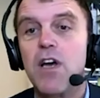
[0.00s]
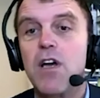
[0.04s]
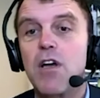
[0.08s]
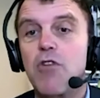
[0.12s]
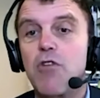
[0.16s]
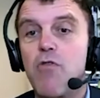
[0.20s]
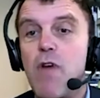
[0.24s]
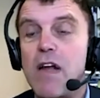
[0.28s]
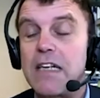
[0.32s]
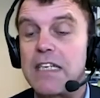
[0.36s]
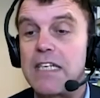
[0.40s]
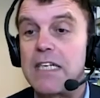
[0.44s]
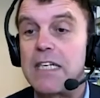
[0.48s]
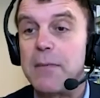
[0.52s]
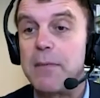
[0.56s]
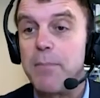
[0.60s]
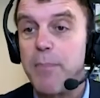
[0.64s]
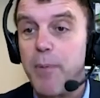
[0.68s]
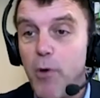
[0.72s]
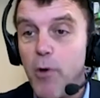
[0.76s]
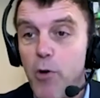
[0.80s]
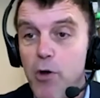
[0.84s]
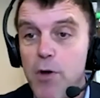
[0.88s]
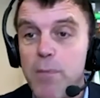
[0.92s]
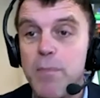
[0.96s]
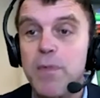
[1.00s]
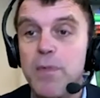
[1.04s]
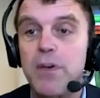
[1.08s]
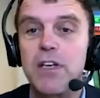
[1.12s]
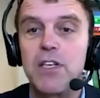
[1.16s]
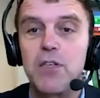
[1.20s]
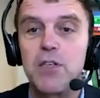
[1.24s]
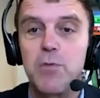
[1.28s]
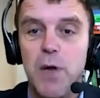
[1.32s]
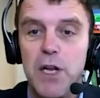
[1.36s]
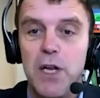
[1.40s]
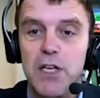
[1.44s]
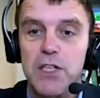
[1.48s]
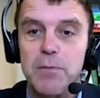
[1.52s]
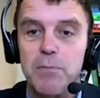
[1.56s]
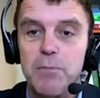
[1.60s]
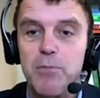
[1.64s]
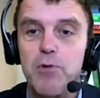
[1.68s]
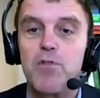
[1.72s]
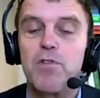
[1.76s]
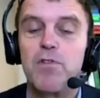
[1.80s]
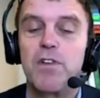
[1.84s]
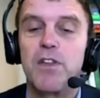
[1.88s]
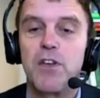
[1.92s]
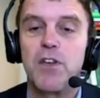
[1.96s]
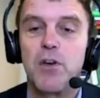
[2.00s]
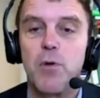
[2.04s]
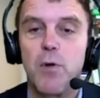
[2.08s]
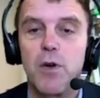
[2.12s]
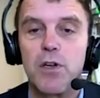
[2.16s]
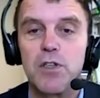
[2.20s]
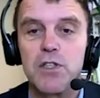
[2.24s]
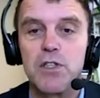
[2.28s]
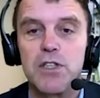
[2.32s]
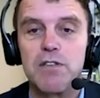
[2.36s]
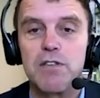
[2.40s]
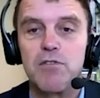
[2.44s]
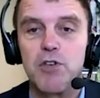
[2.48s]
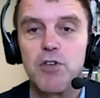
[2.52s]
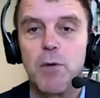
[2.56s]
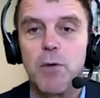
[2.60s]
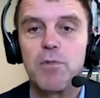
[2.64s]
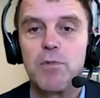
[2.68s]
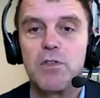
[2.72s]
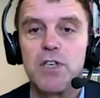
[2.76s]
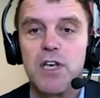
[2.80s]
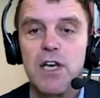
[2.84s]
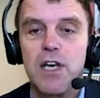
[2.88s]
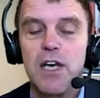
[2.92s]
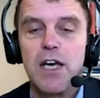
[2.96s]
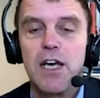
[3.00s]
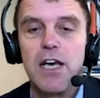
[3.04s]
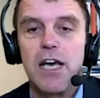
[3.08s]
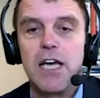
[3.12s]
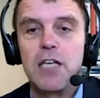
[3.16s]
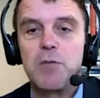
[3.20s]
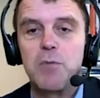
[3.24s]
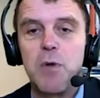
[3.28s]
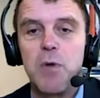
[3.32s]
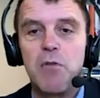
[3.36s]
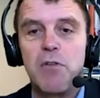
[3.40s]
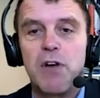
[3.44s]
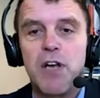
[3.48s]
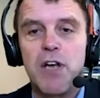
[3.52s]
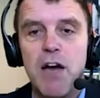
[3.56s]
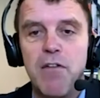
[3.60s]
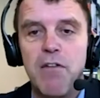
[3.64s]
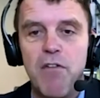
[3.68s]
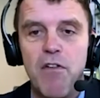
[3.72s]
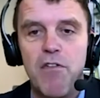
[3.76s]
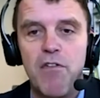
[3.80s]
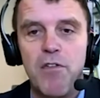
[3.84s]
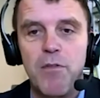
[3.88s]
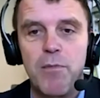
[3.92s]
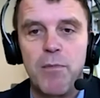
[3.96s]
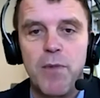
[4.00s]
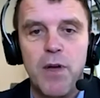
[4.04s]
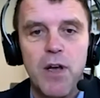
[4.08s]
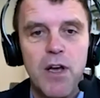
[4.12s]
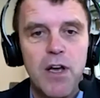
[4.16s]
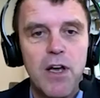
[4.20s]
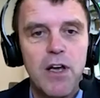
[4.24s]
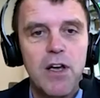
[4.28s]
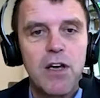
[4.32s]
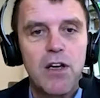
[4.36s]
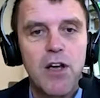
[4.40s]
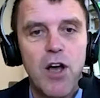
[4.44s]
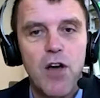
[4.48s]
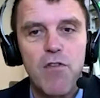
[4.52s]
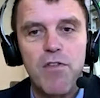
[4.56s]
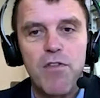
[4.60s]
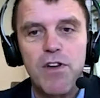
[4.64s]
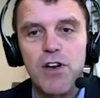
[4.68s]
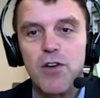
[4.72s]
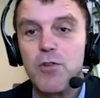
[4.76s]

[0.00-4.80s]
creating employment as well as improving the quality of jobs as we recover from COVID.